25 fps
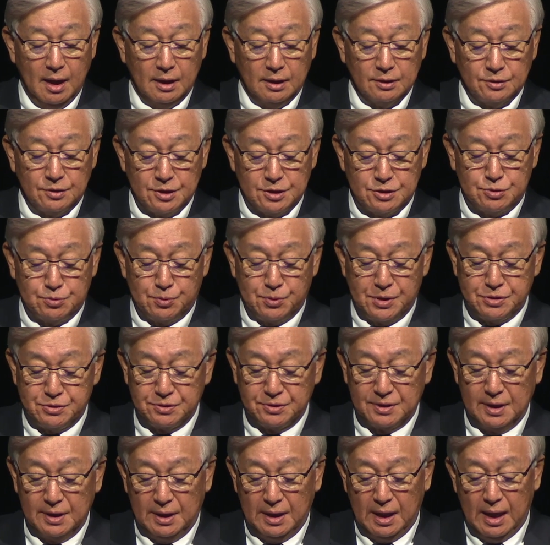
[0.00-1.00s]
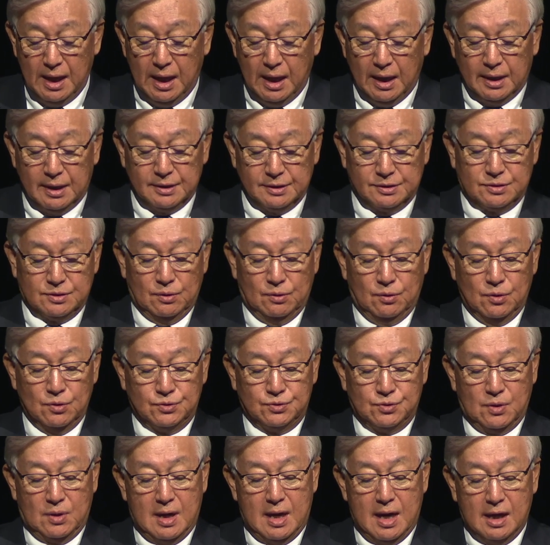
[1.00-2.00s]
This region is
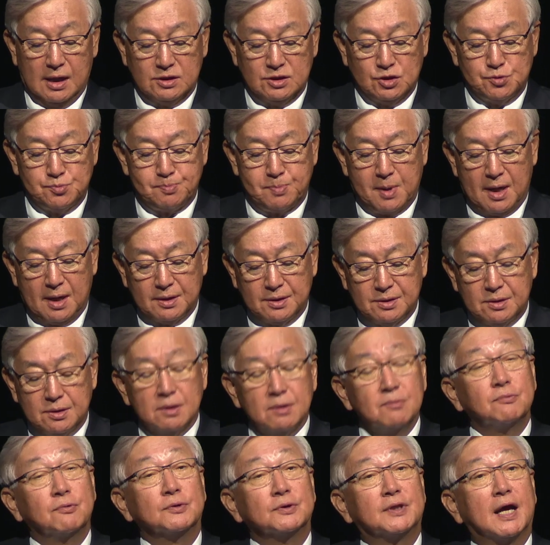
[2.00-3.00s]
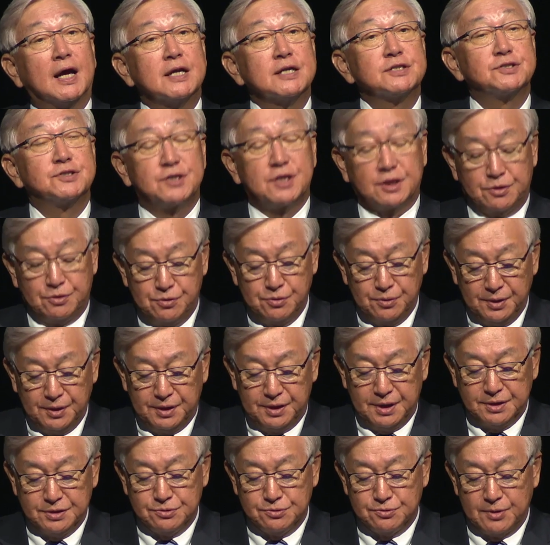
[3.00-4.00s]
also a hotspot for the health
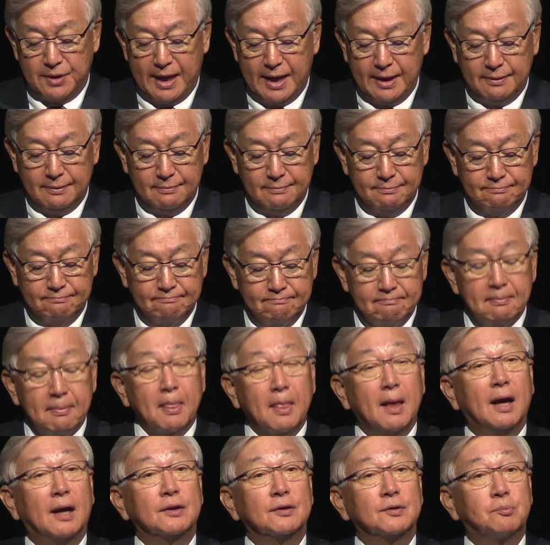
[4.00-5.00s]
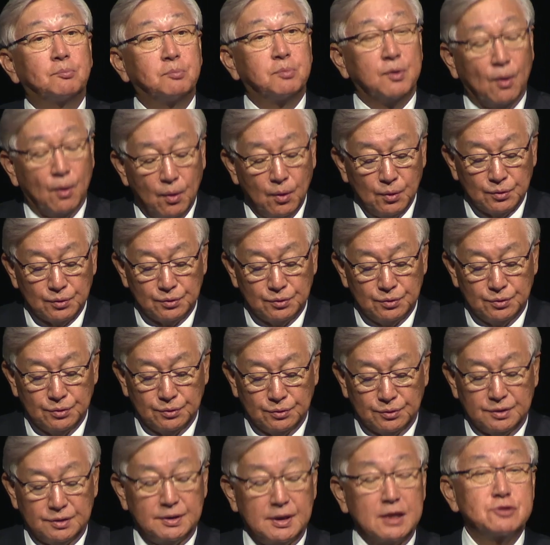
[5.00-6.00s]
security threat and prone
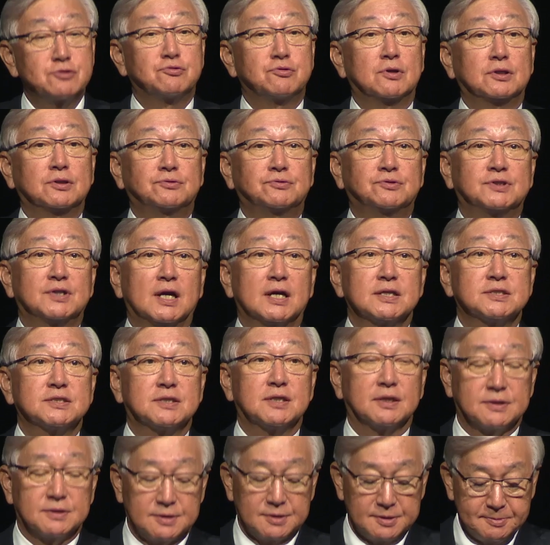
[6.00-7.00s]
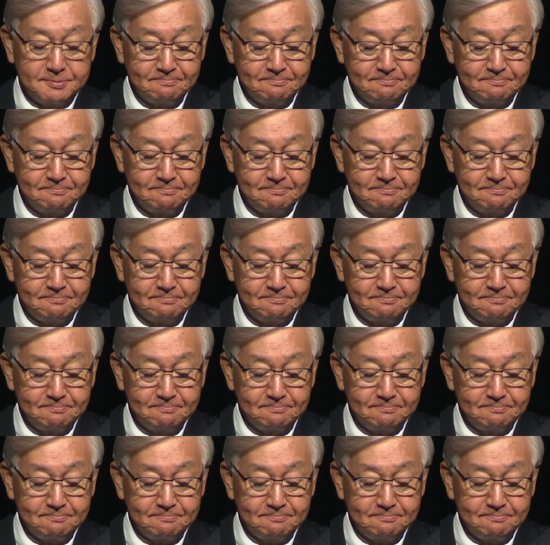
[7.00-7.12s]
to natural disasters.